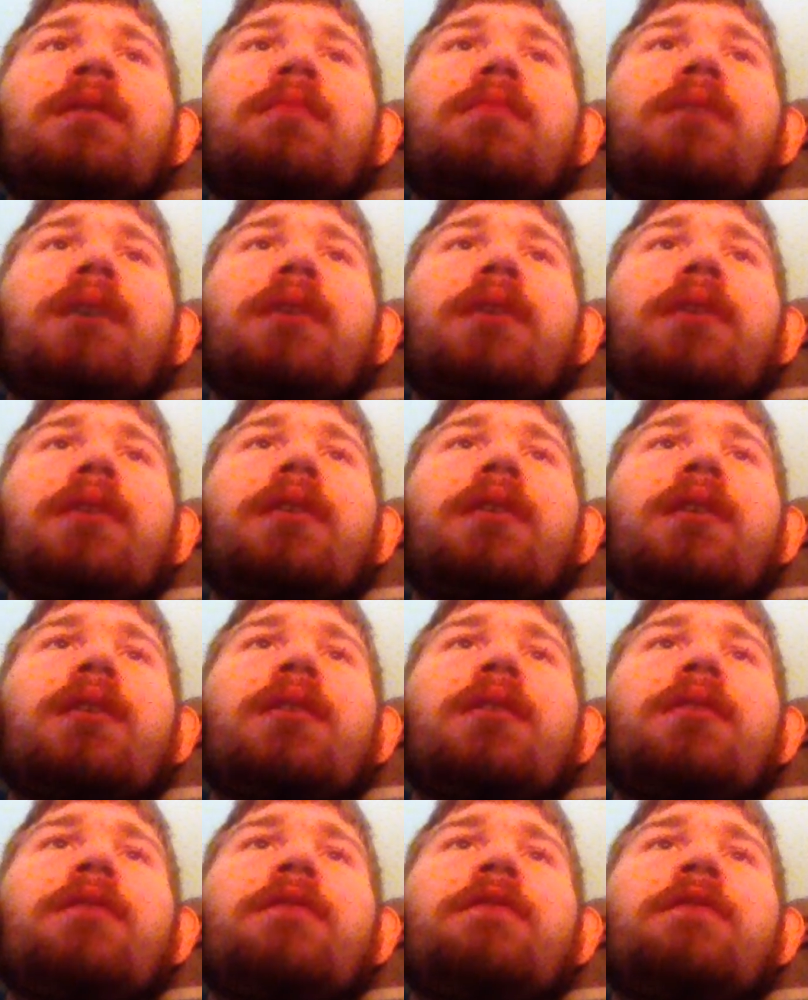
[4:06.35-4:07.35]
brightly
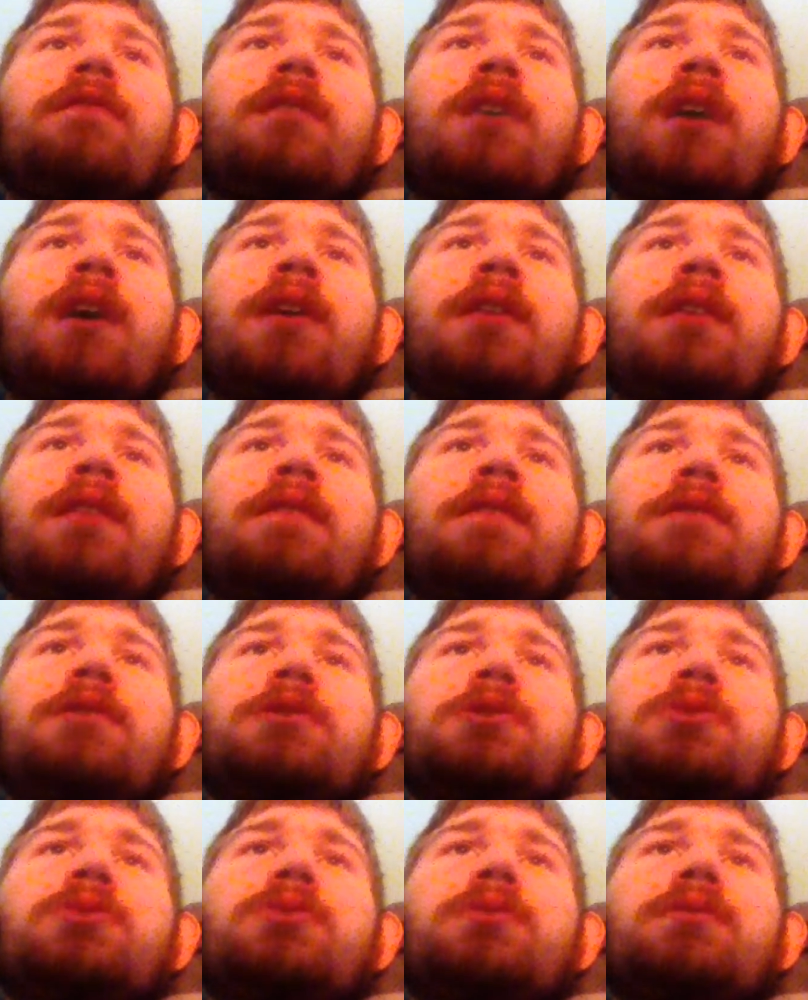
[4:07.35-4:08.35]
colored variety of the
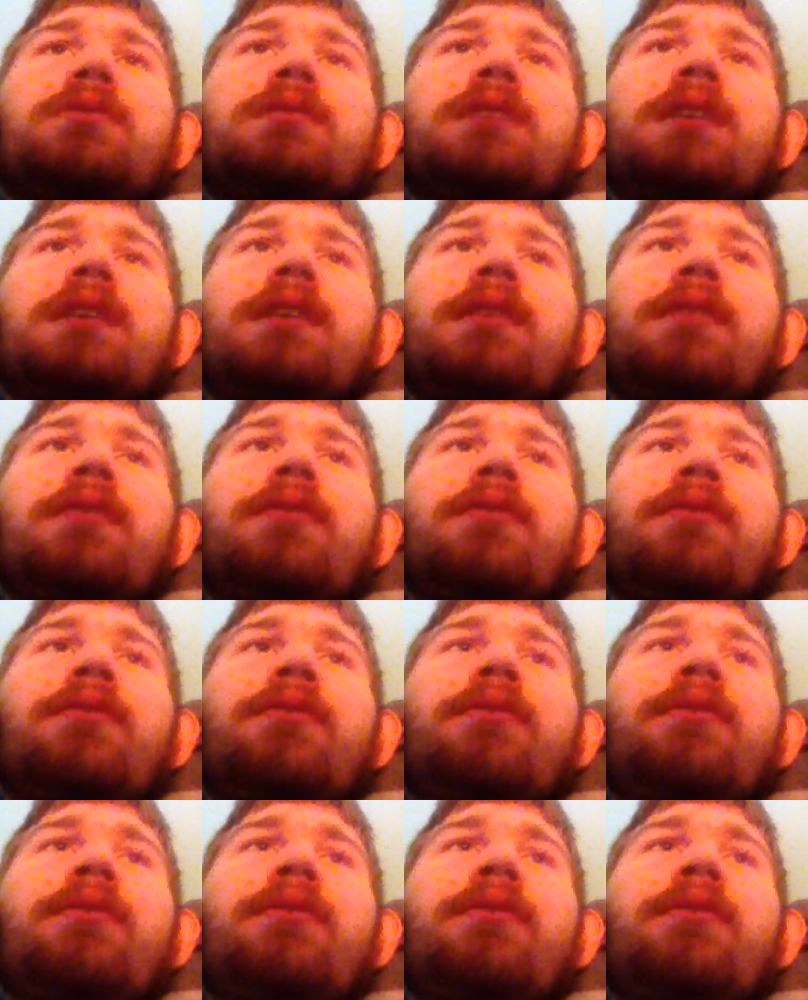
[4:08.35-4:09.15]
short-tailed